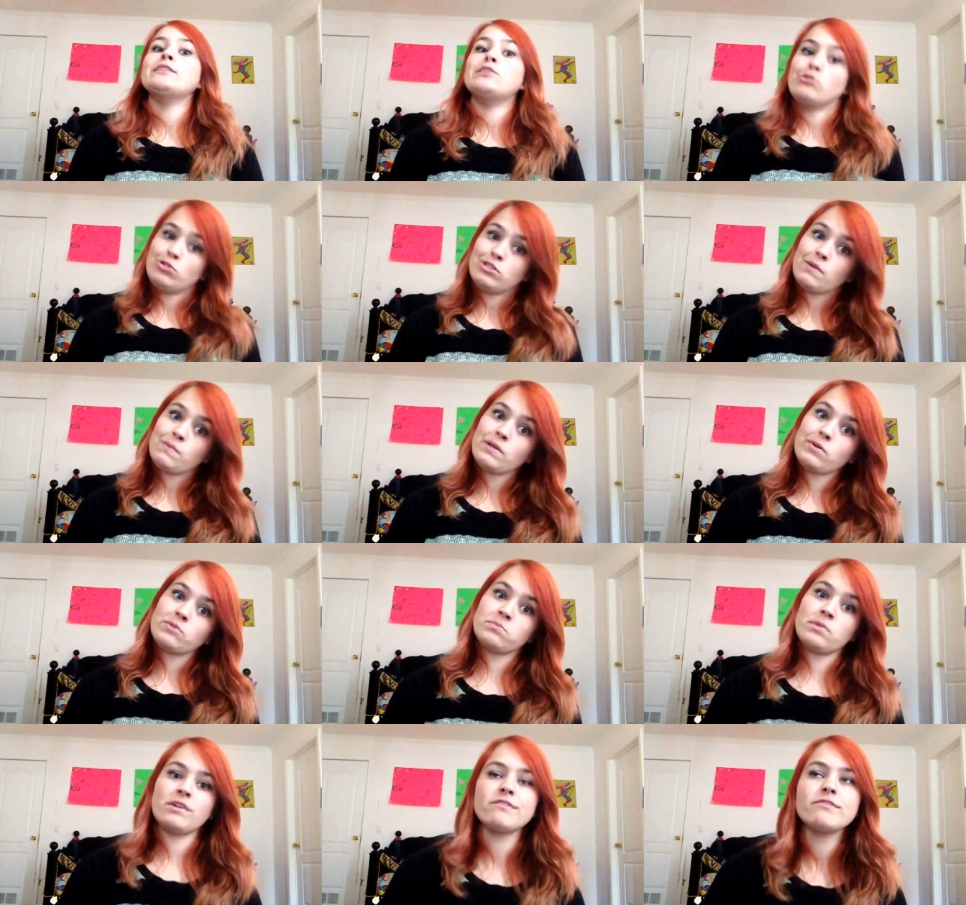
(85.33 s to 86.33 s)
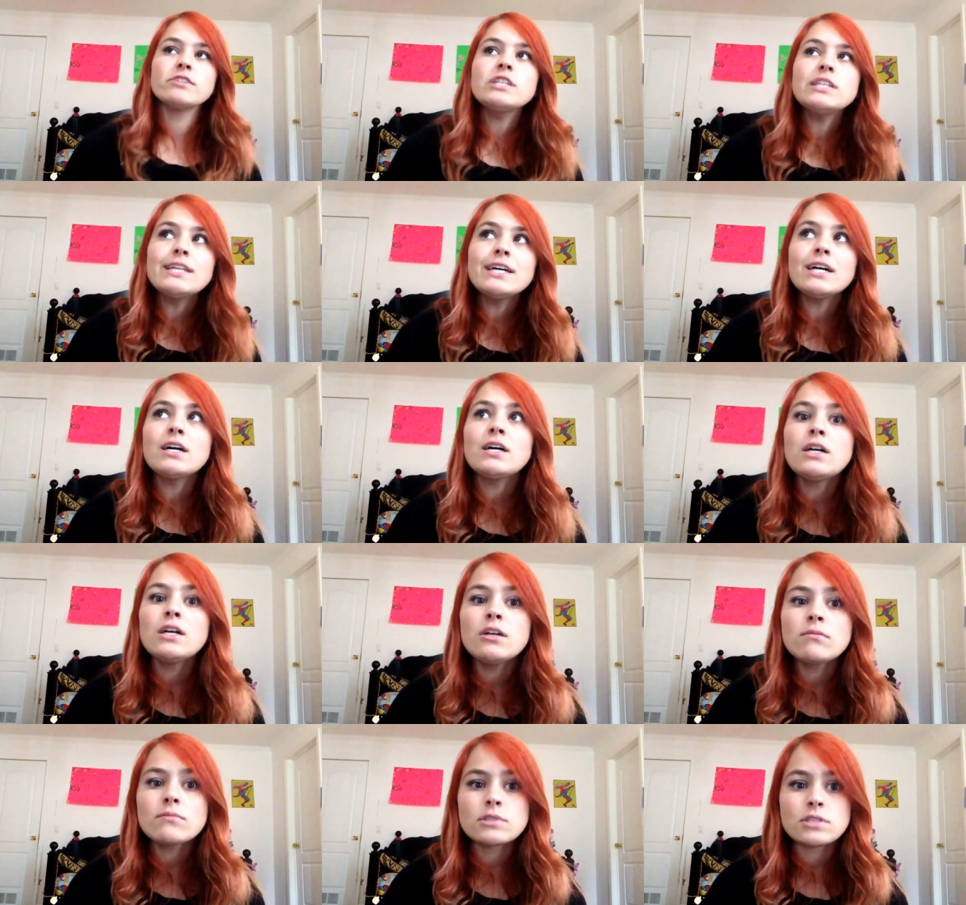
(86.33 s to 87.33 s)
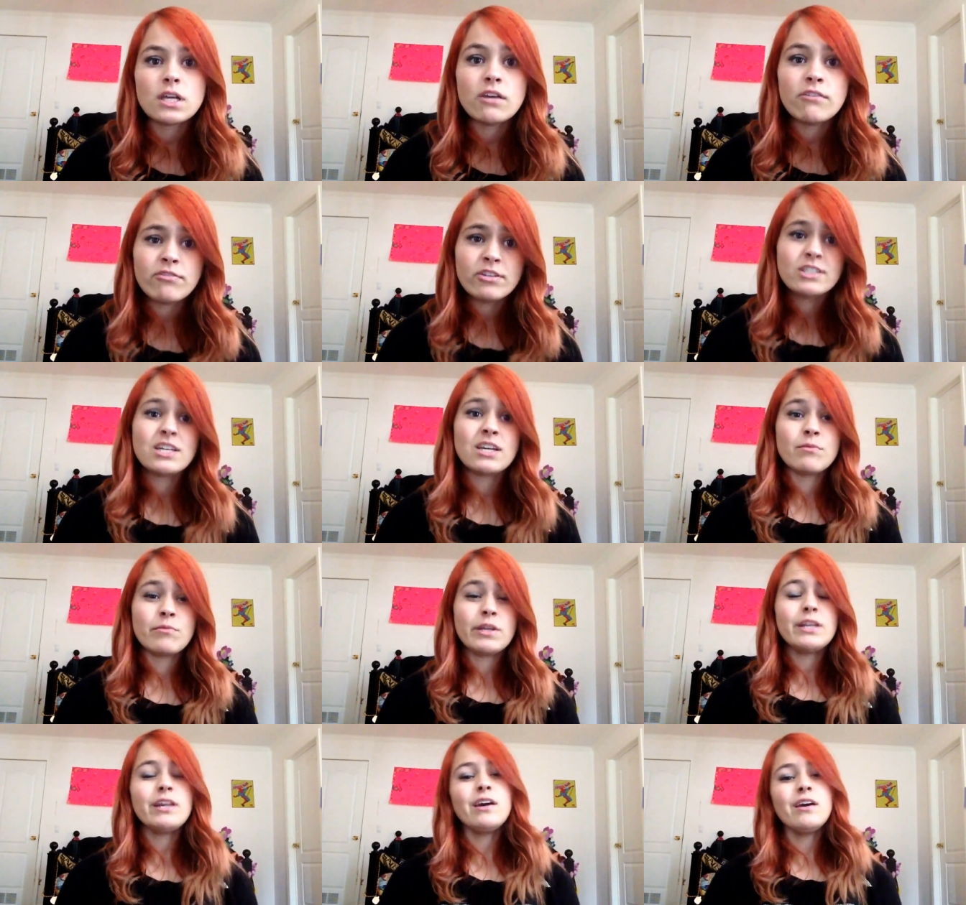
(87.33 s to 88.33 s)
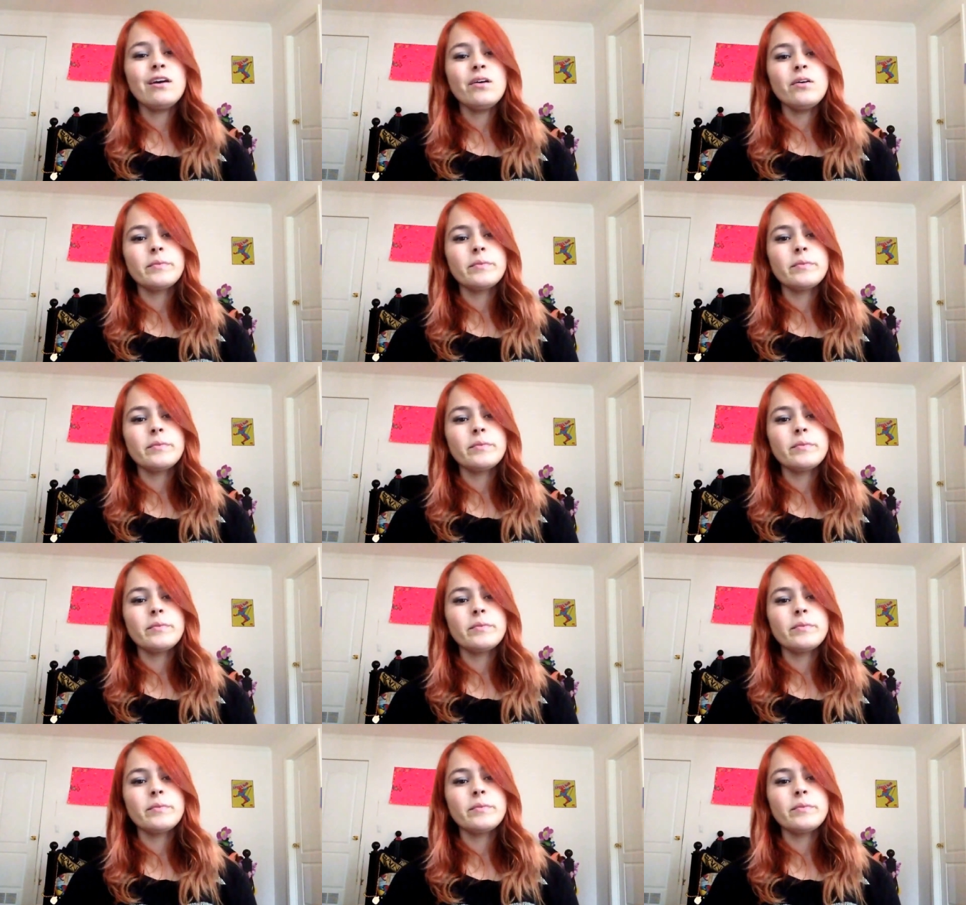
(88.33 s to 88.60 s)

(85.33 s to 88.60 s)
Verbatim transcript: do something with my free time, because I have free time right now.